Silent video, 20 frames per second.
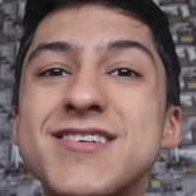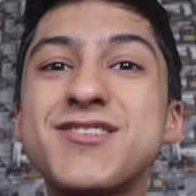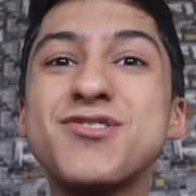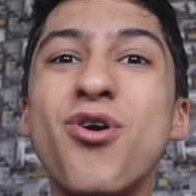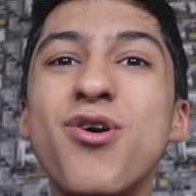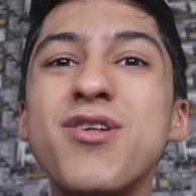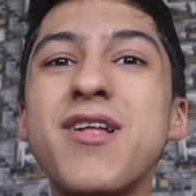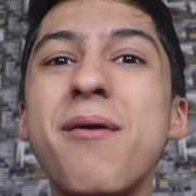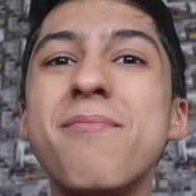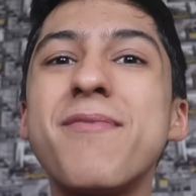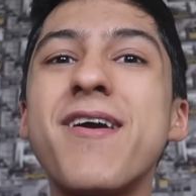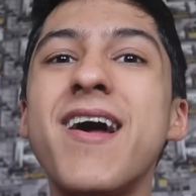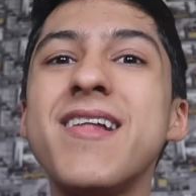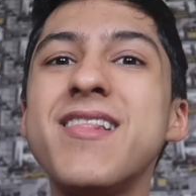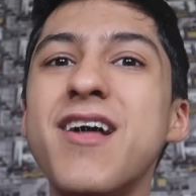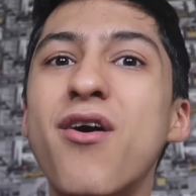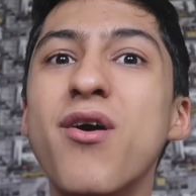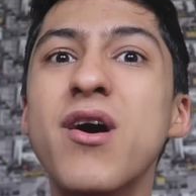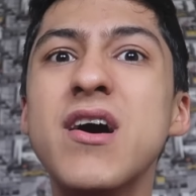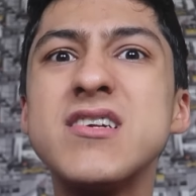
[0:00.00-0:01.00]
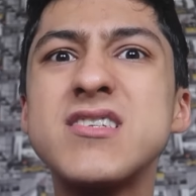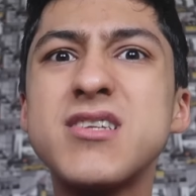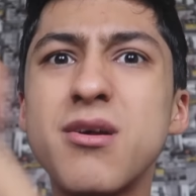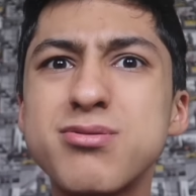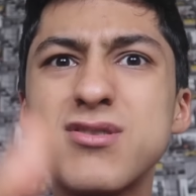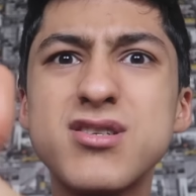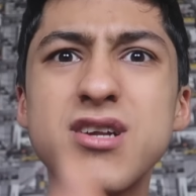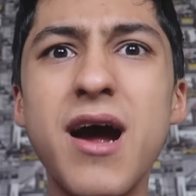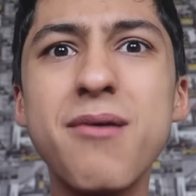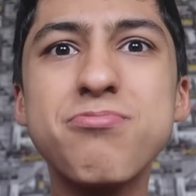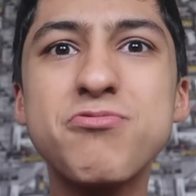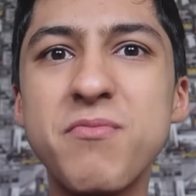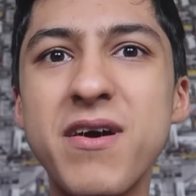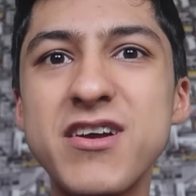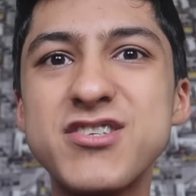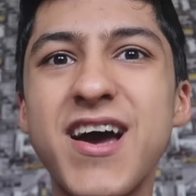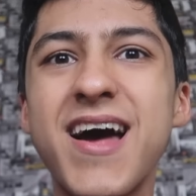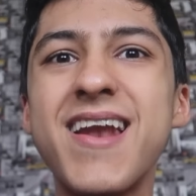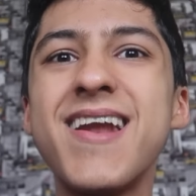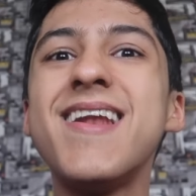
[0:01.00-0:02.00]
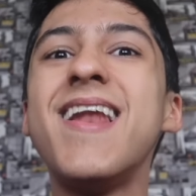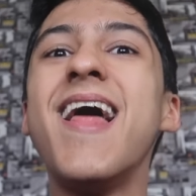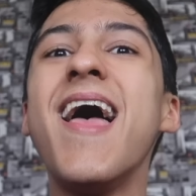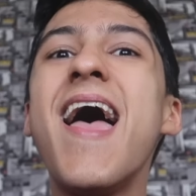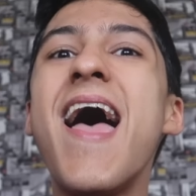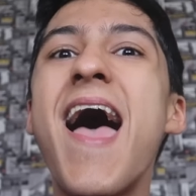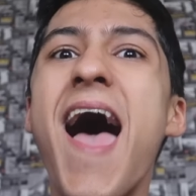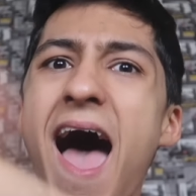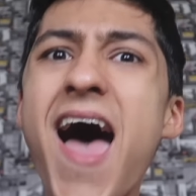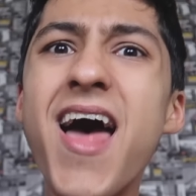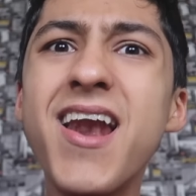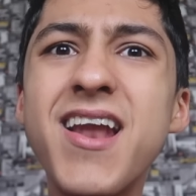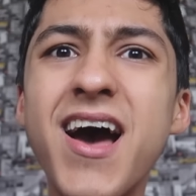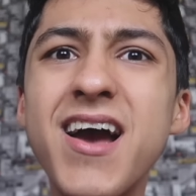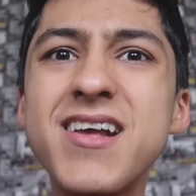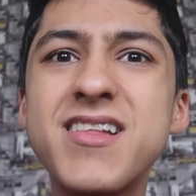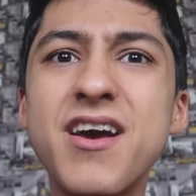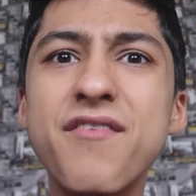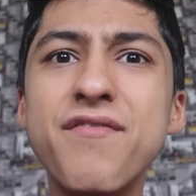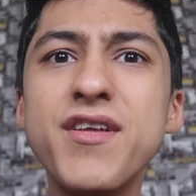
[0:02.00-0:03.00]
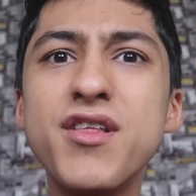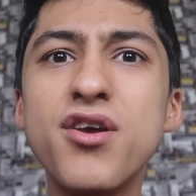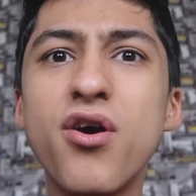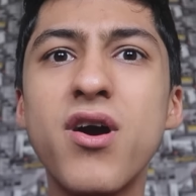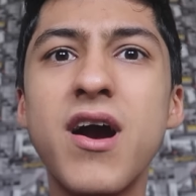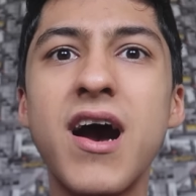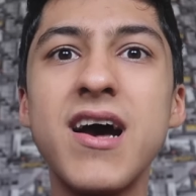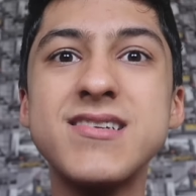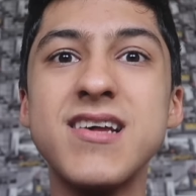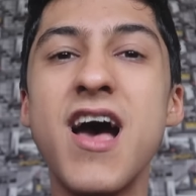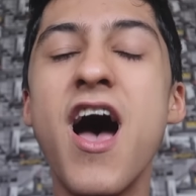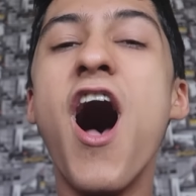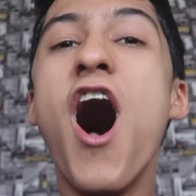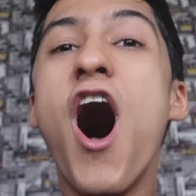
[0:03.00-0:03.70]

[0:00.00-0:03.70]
Just go down right now, subscribe to my channel, and like the video, guys.